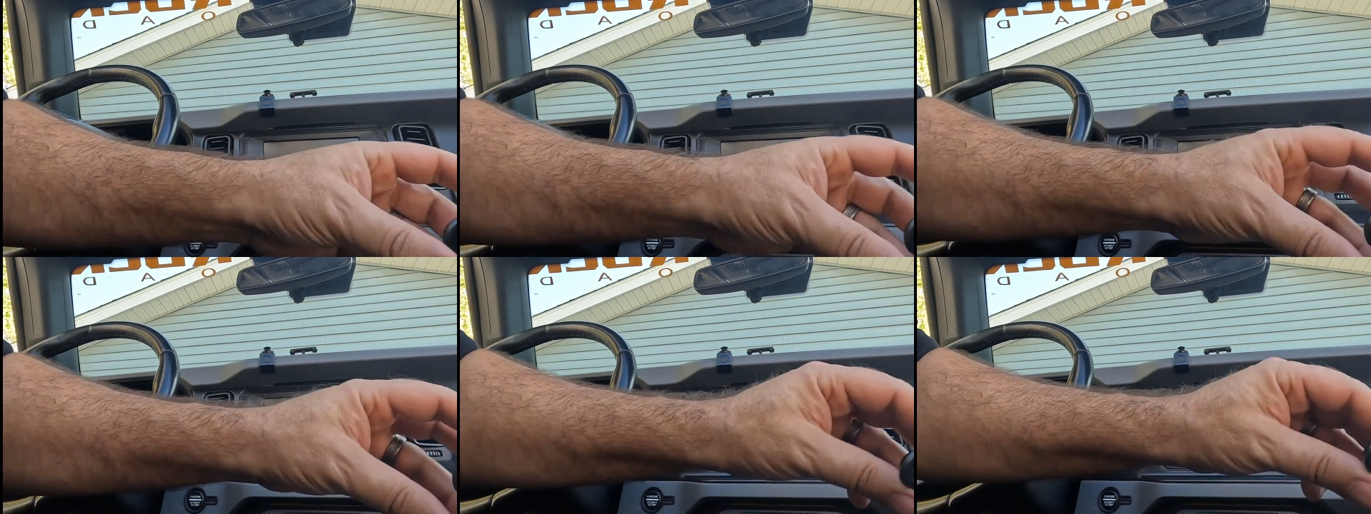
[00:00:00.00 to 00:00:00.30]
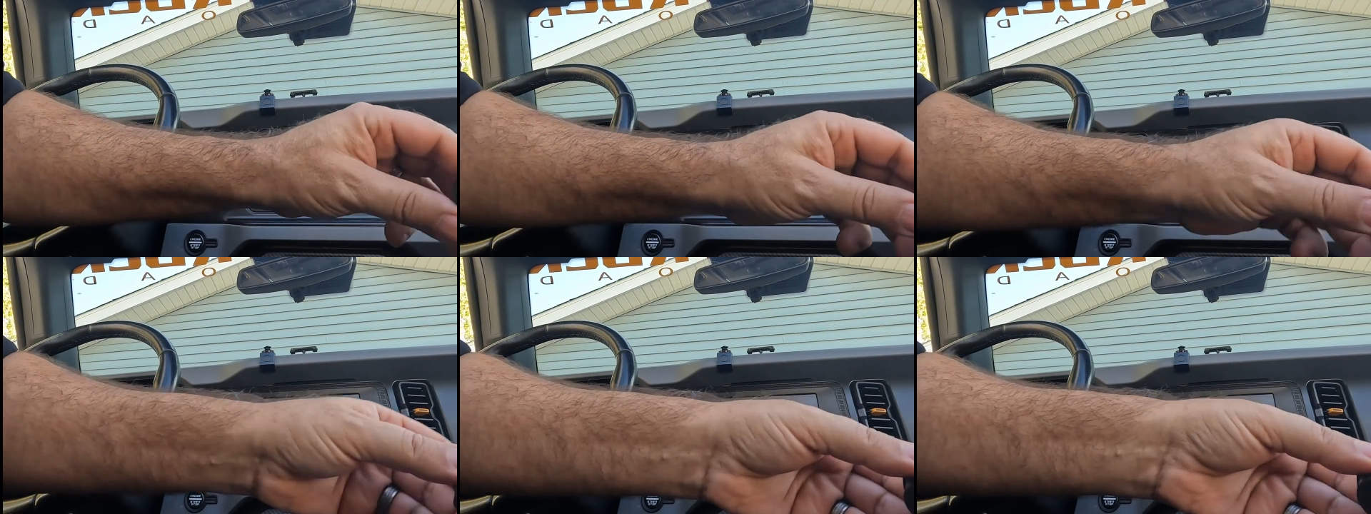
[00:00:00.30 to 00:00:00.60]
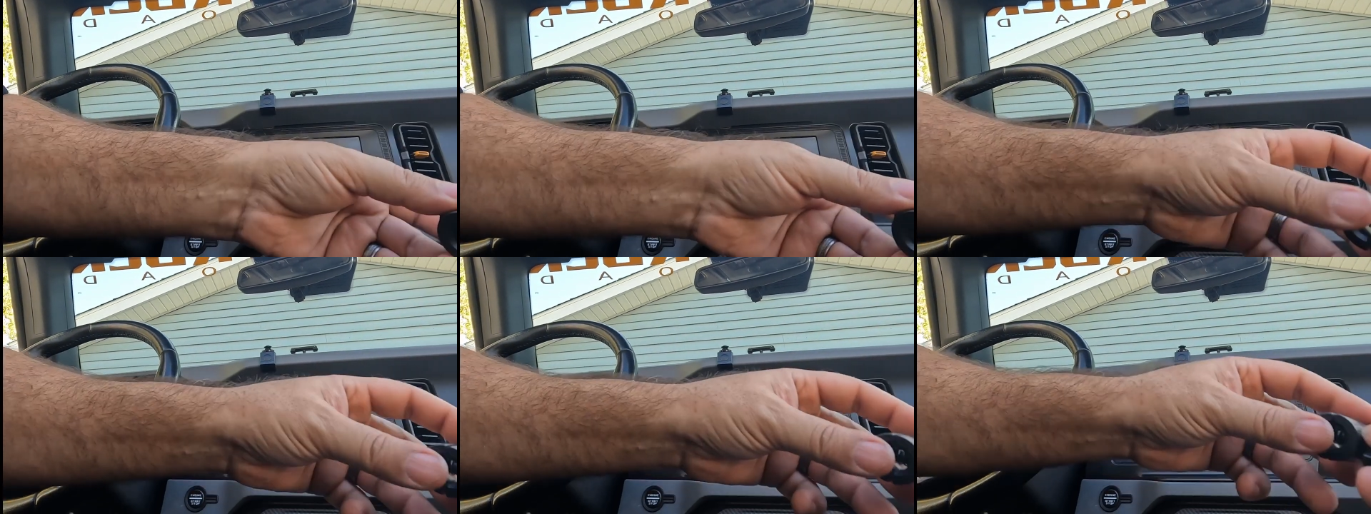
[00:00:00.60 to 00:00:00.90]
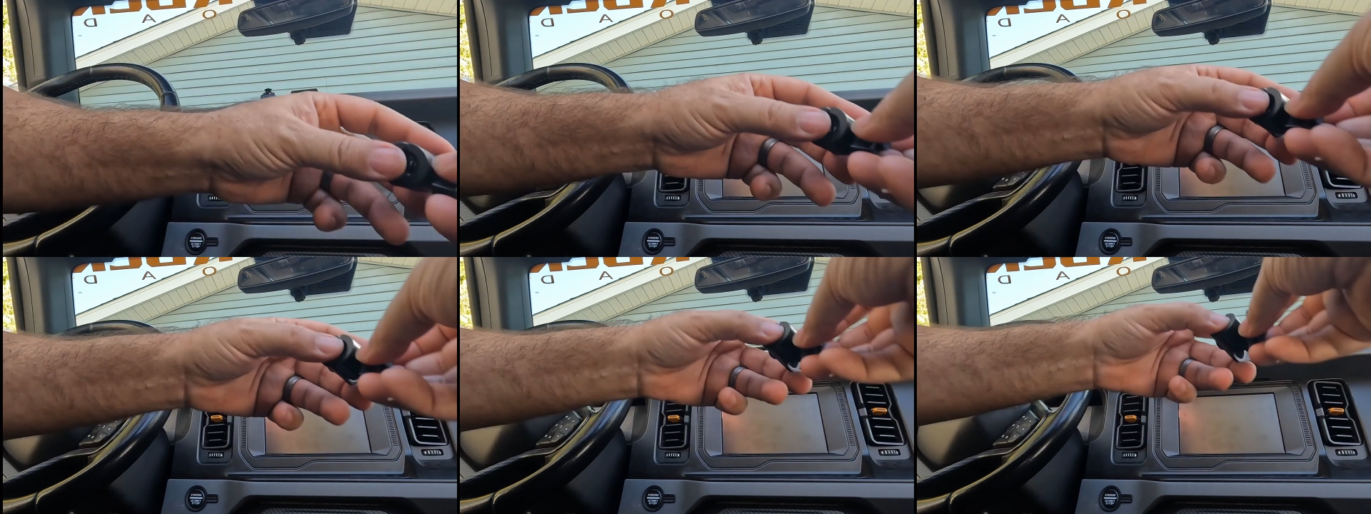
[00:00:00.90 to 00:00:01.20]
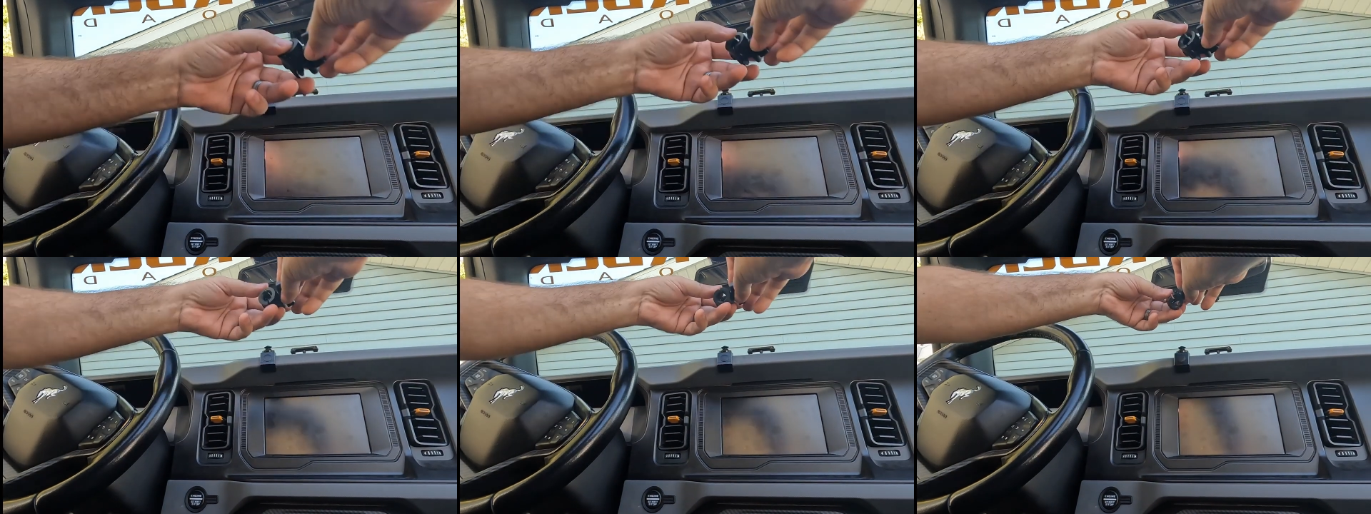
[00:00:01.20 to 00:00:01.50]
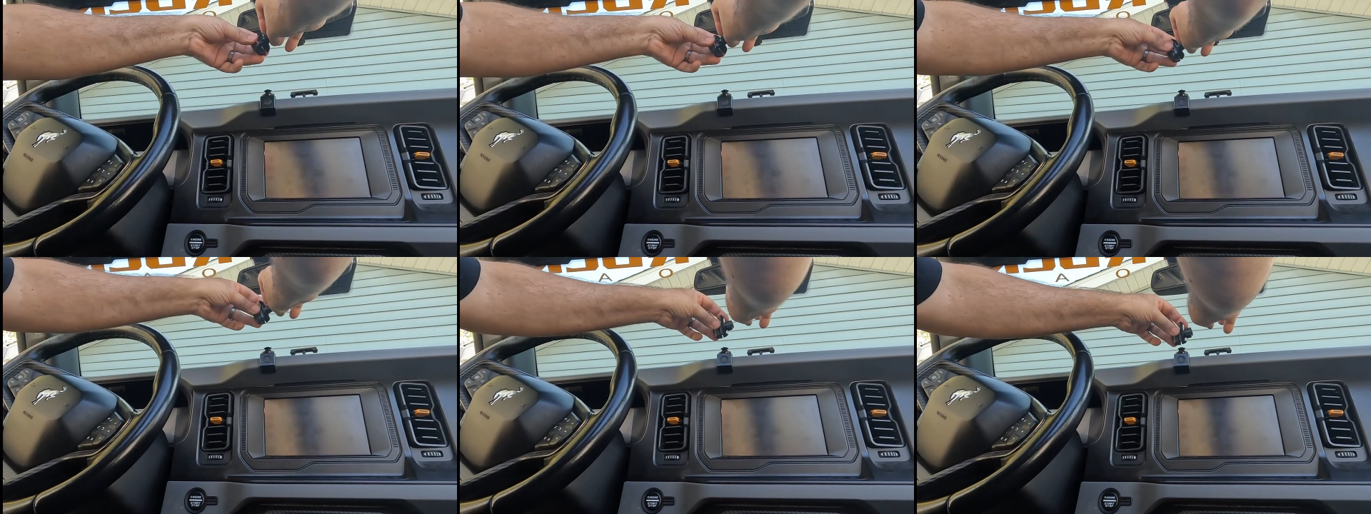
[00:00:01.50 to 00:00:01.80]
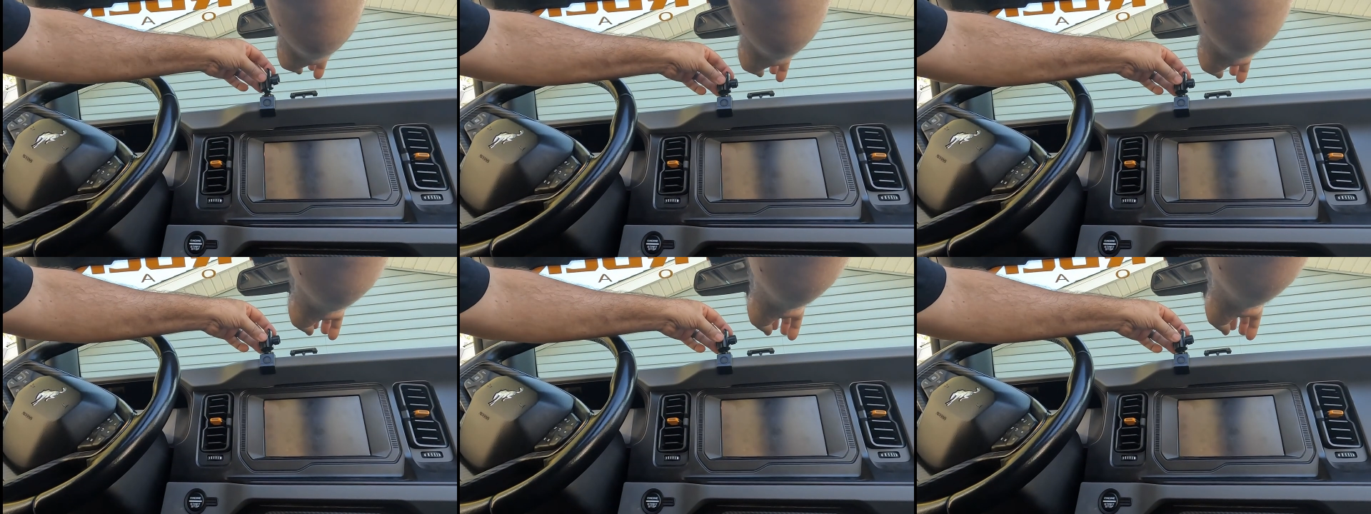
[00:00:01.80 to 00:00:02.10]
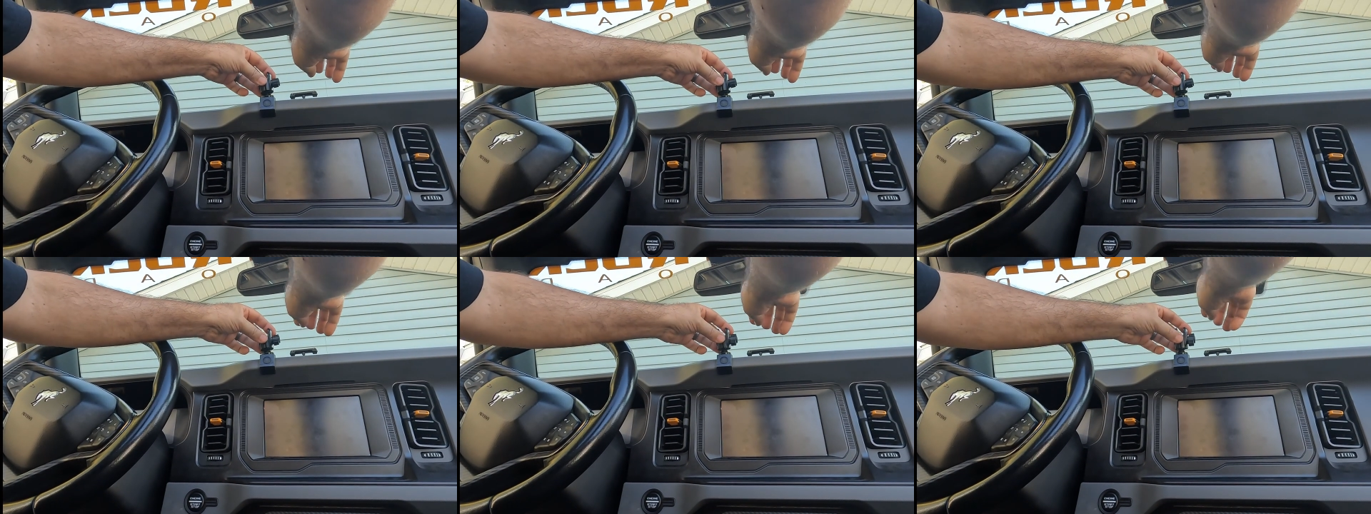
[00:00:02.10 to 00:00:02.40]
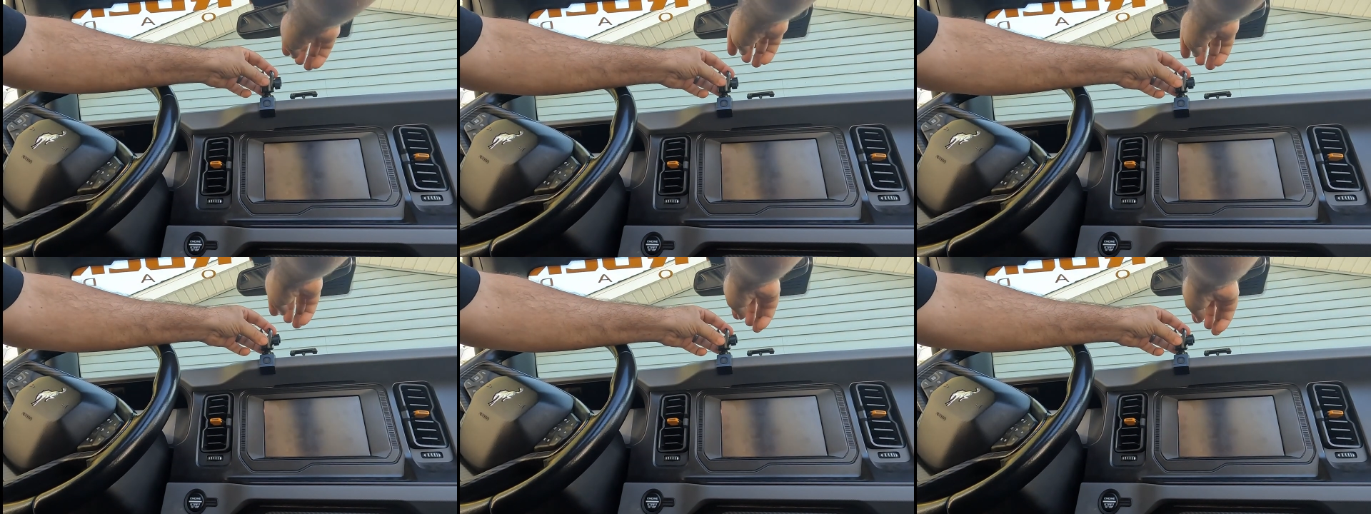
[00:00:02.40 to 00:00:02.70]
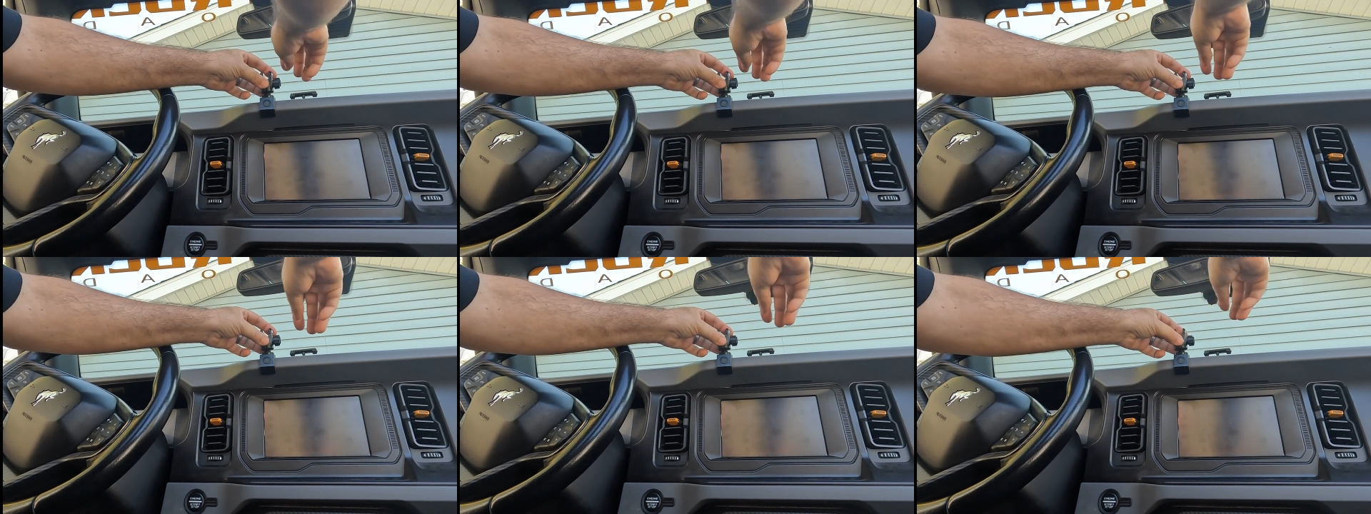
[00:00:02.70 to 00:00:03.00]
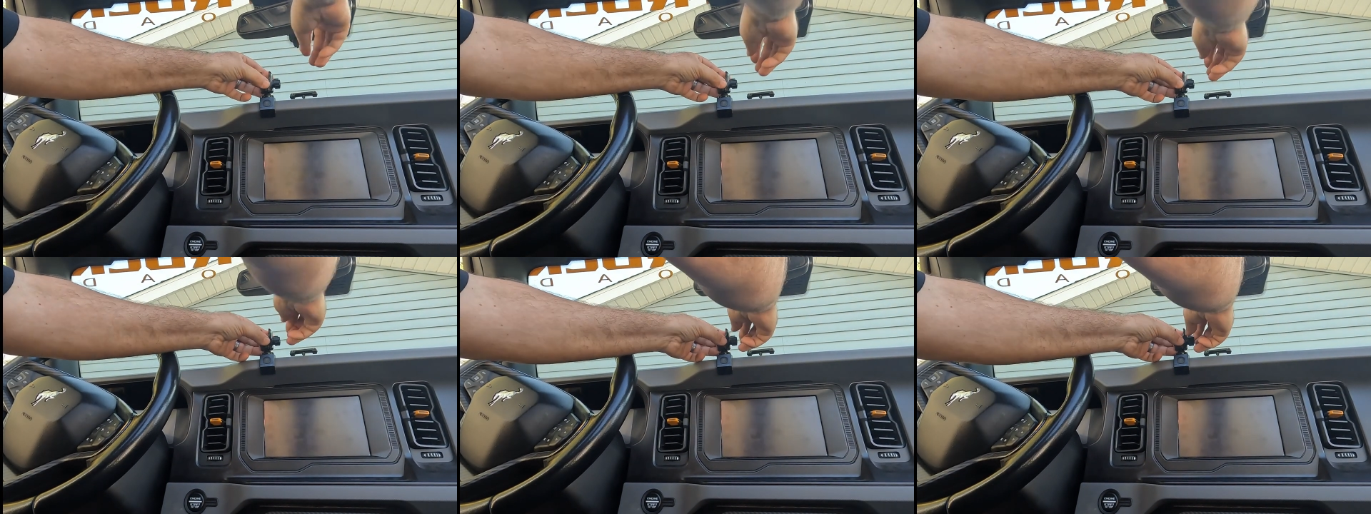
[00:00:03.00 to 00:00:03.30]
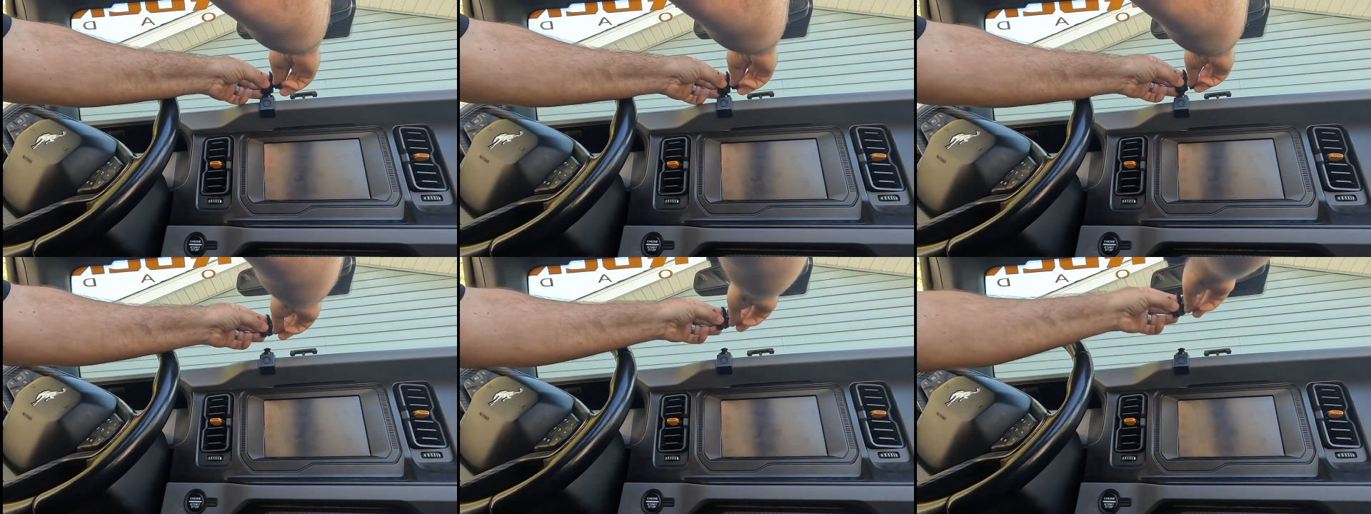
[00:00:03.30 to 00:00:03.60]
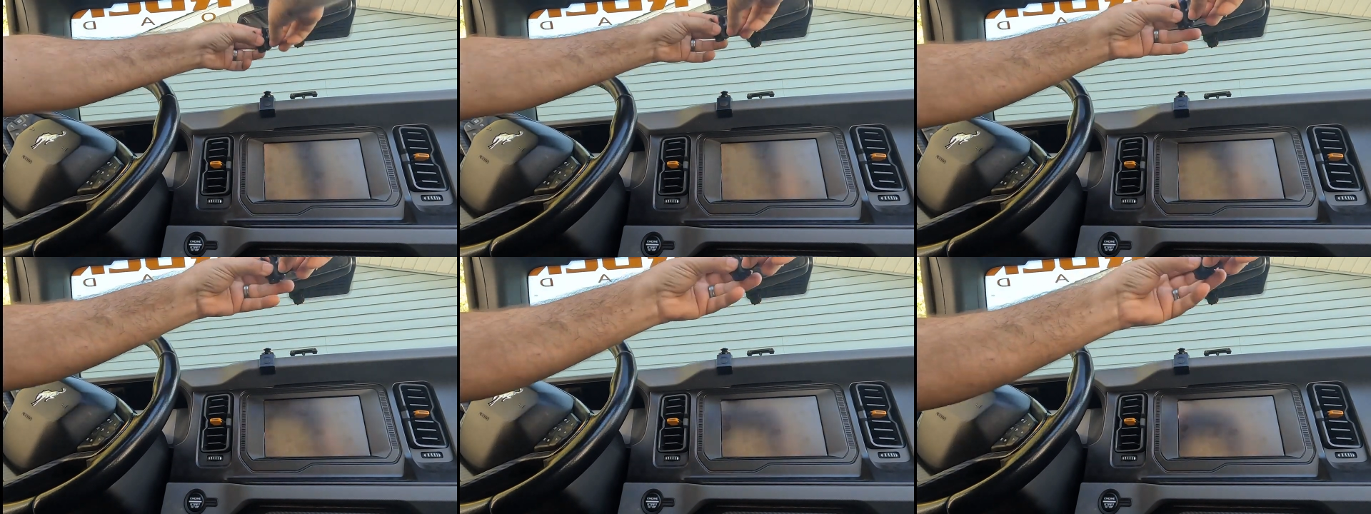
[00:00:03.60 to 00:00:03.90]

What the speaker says: No face is visible, so there are no lips to read.